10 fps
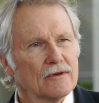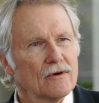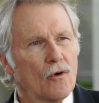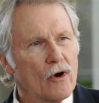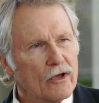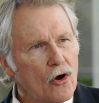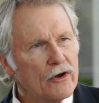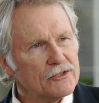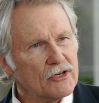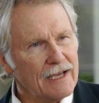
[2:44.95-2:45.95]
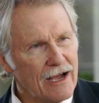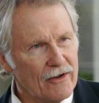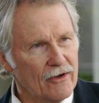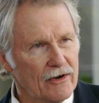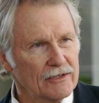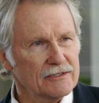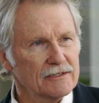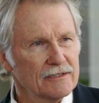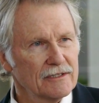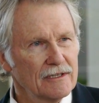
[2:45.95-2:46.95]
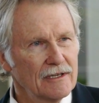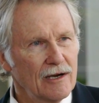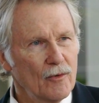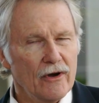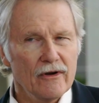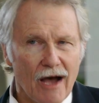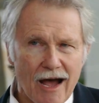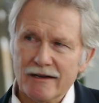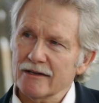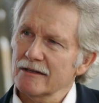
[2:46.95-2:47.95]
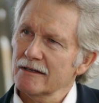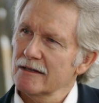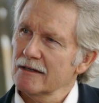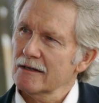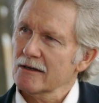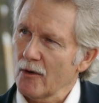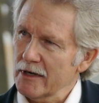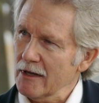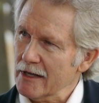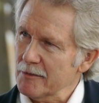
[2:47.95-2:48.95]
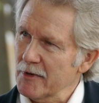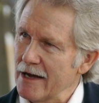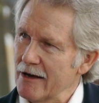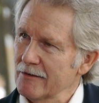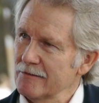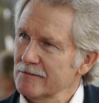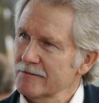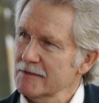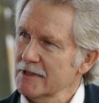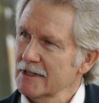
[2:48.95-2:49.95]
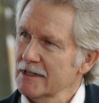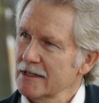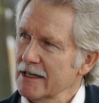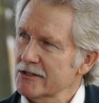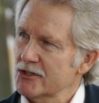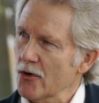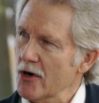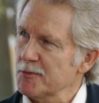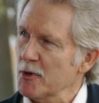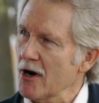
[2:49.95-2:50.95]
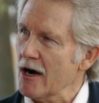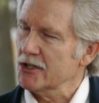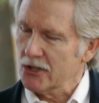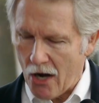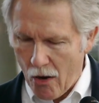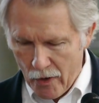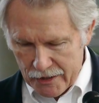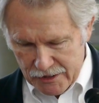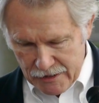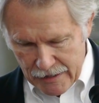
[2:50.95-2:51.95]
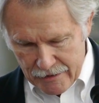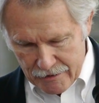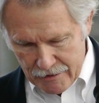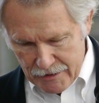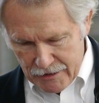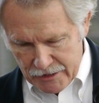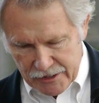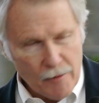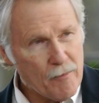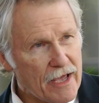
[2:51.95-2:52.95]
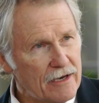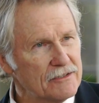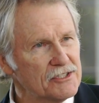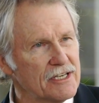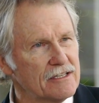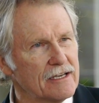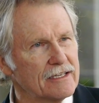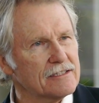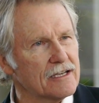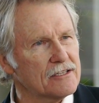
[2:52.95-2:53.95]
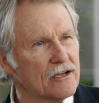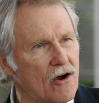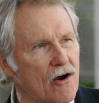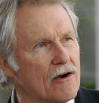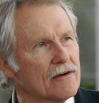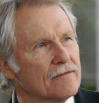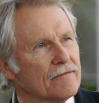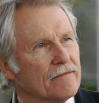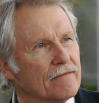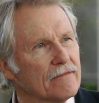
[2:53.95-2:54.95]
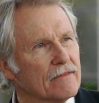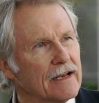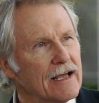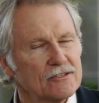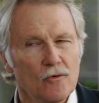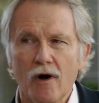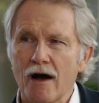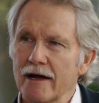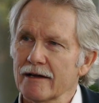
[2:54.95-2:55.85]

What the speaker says: Oregonians are counting on us, and we are not going to let them down. As George Bernard Shaw once said, some men see things as they are and ask why.